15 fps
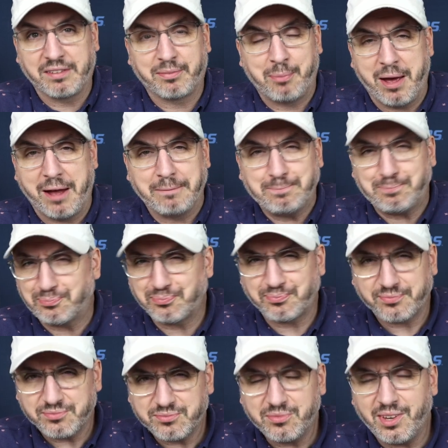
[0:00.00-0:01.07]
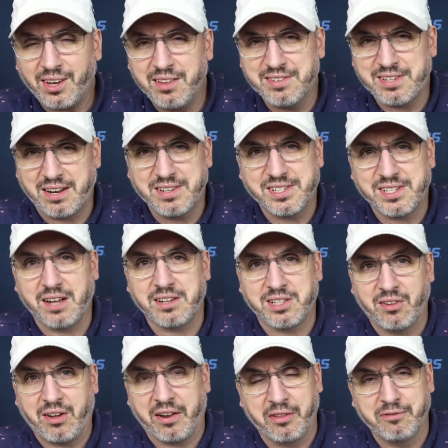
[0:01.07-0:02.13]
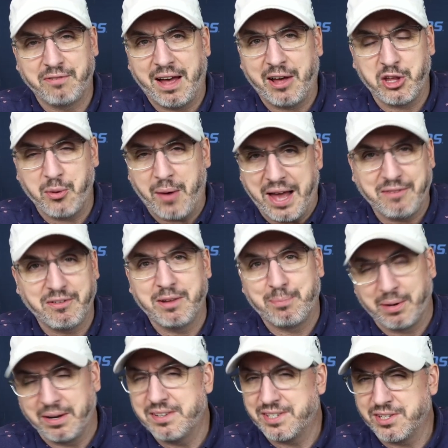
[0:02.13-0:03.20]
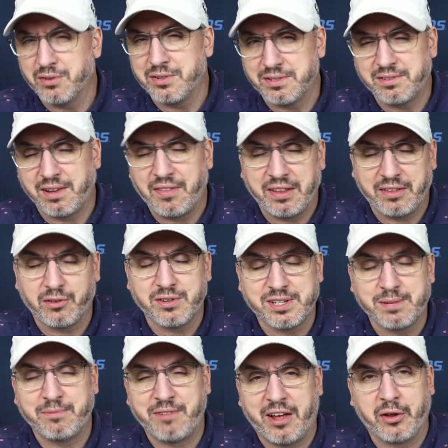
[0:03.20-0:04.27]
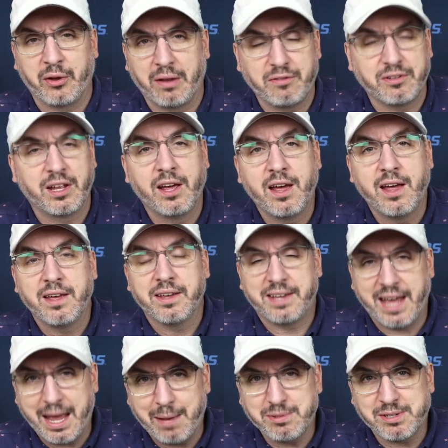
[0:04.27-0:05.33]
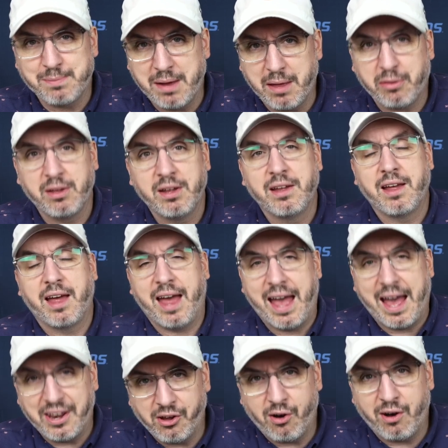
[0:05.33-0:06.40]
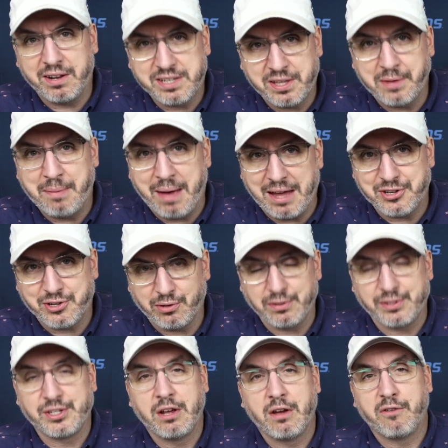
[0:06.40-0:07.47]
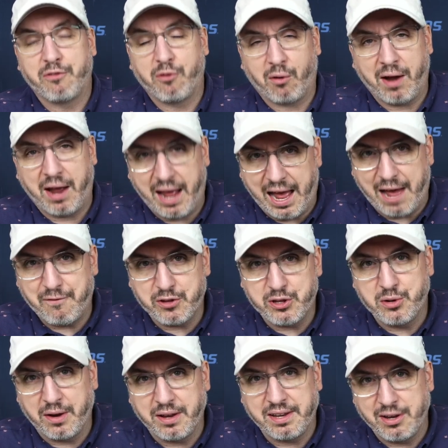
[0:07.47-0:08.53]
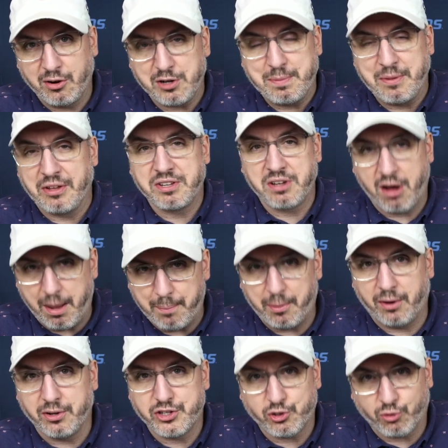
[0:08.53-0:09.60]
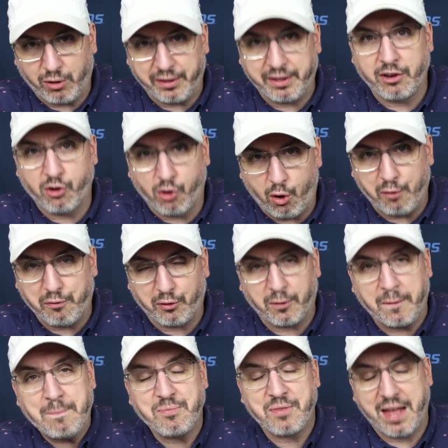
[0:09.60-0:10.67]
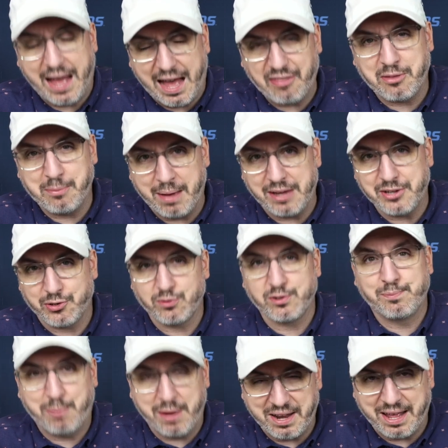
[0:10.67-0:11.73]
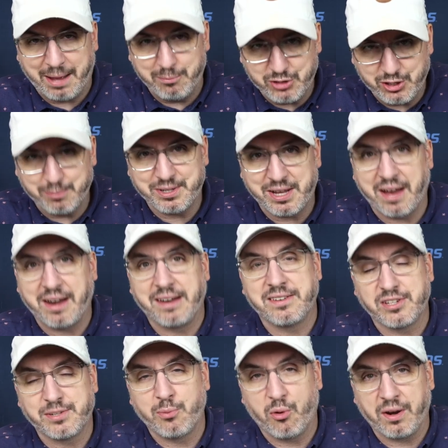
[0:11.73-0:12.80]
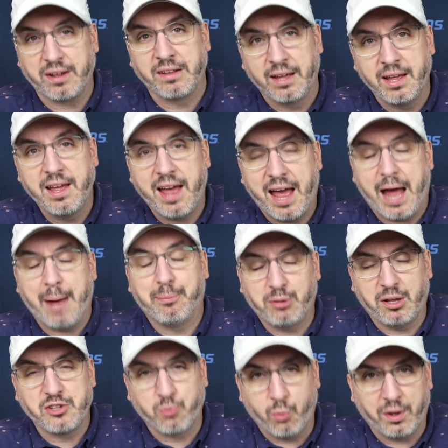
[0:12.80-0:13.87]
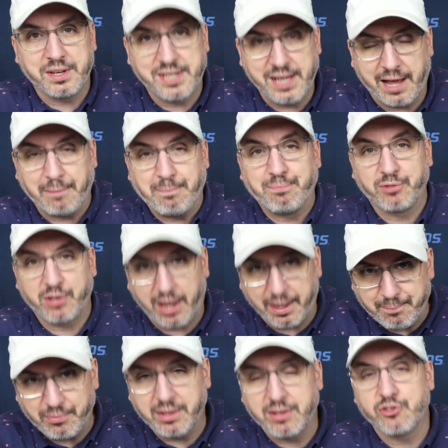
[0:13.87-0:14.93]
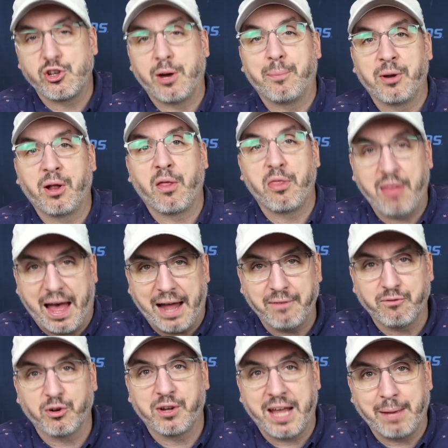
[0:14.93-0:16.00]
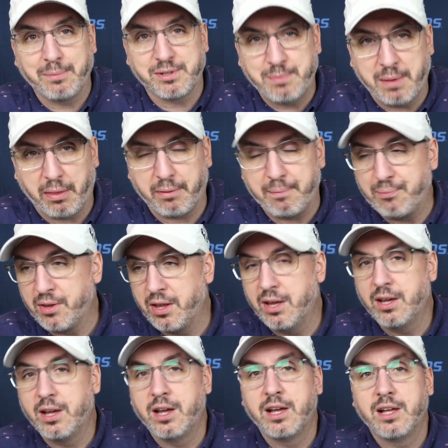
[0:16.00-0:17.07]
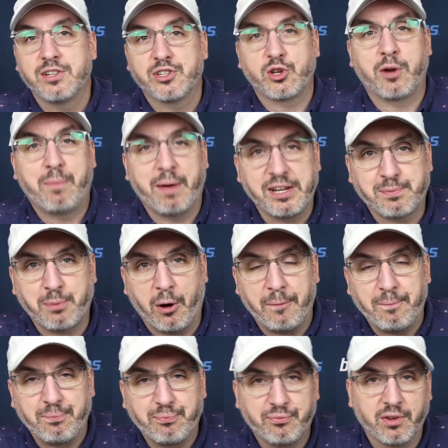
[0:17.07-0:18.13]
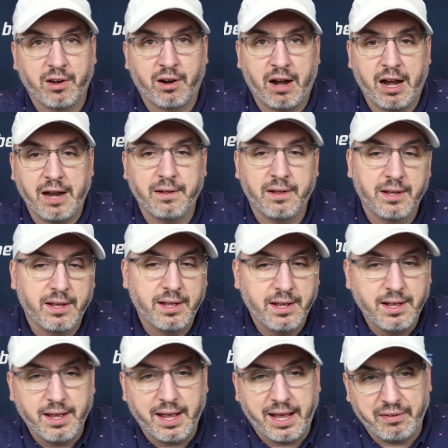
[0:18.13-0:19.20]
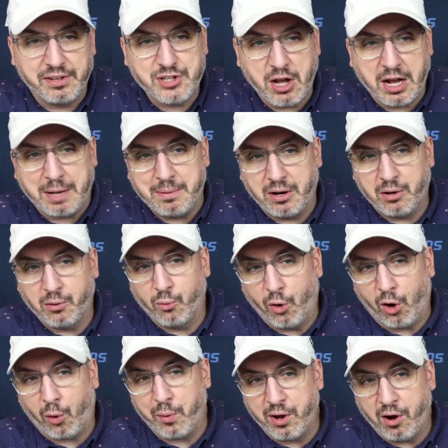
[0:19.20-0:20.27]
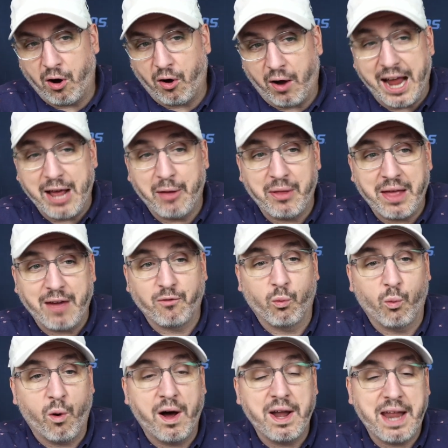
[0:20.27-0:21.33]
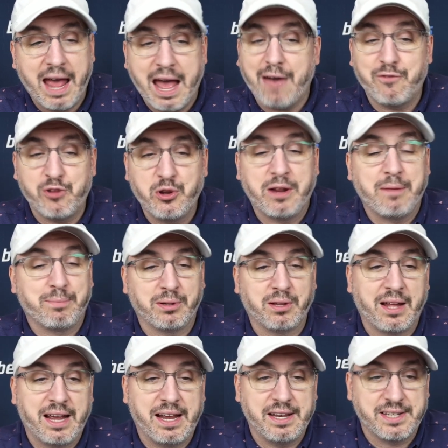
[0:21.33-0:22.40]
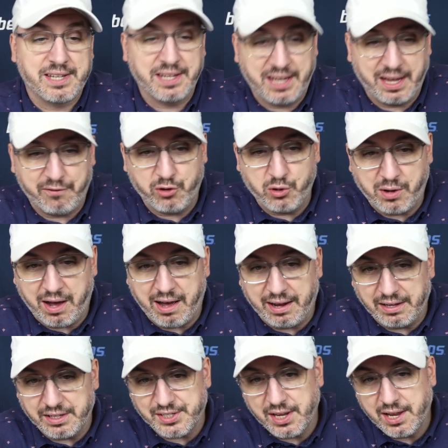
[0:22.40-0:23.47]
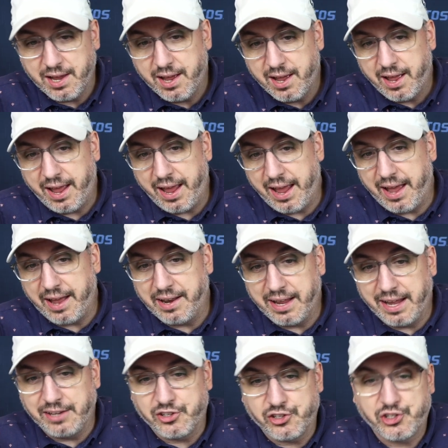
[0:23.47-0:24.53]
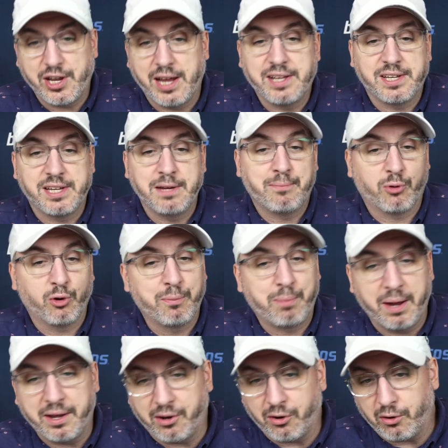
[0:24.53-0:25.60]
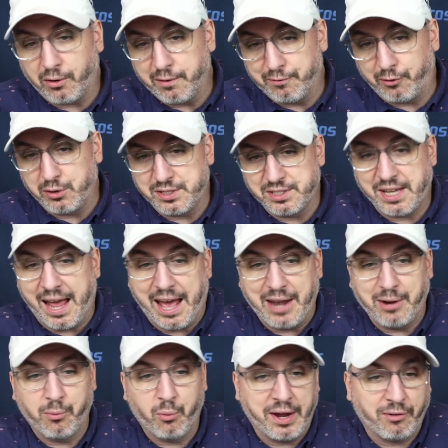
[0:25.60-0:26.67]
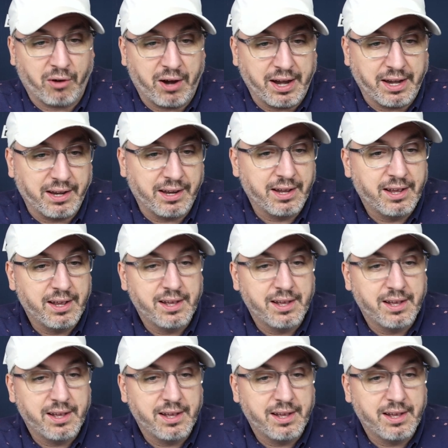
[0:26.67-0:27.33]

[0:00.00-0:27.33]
this bet. It's kind of sucked a lot of the value out of it, but it's still, I think there is some value left. Cam Smith adding on to the Masters for a half a unit here to be the top Australian golfer at the Masters. BetMGM's got it this morning at plus 110. Okay, jumping on that for Cam Smith. Let's go to baseball, all right? And let's talk about where we are. I only have one half unit play to give you guys, and it's JT Brubaker versus Adam Wainwright.